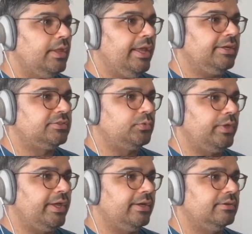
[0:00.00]
Yeah, so we
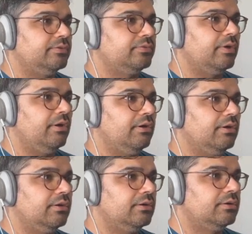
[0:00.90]
have
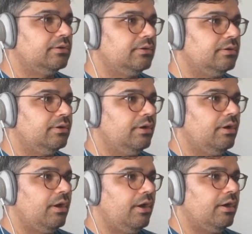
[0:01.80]
our
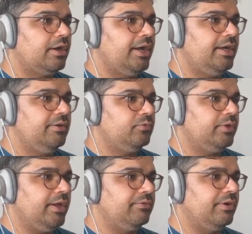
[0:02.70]
archive, we
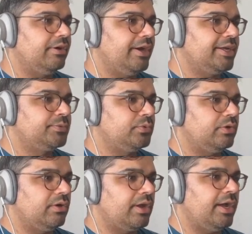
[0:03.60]
have our export
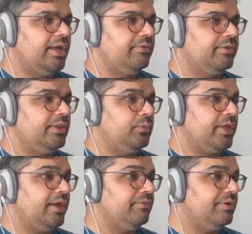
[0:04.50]
archive, and then we
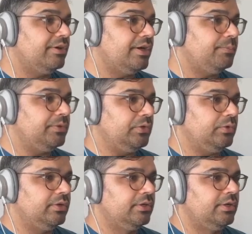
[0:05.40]
have our
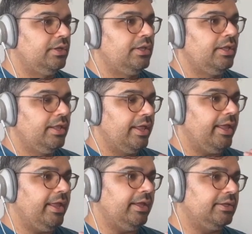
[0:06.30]
upload.
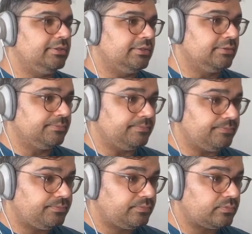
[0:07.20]
And
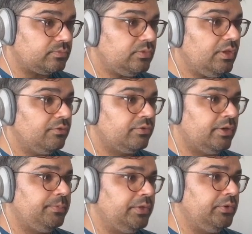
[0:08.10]
for
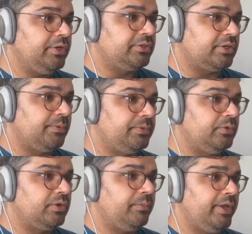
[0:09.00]
upload, here's our upload
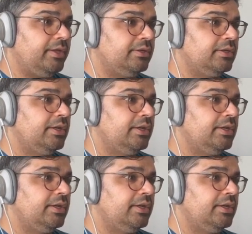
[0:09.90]
command.